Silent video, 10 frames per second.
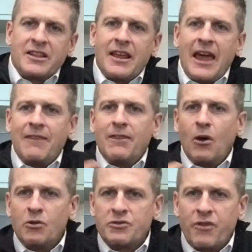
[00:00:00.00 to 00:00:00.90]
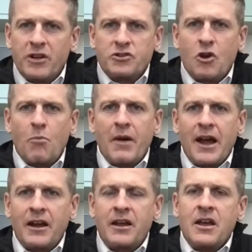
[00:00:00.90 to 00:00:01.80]
And, and those funds go
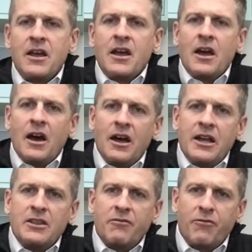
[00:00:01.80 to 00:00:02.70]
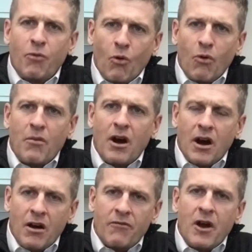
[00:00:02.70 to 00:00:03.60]
back uh, in the form
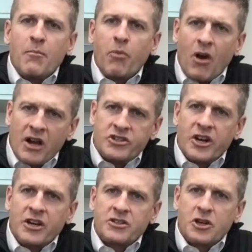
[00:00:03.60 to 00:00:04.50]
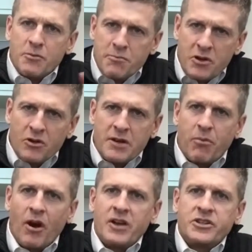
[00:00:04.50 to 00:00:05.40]
of projects, community
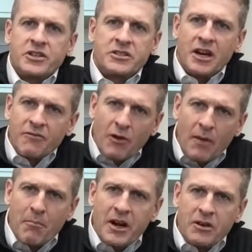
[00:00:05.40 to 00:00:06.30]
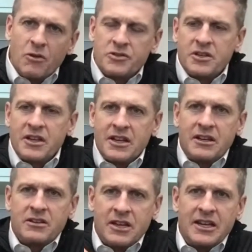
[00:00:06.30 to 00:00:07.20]
projects. None of that money goes into, into
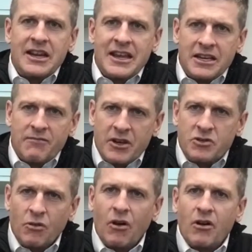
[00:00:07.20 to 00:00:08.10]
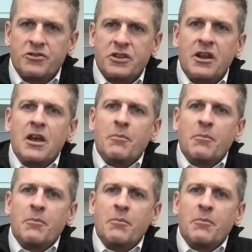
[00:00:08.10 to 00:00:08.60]
any individual artisan.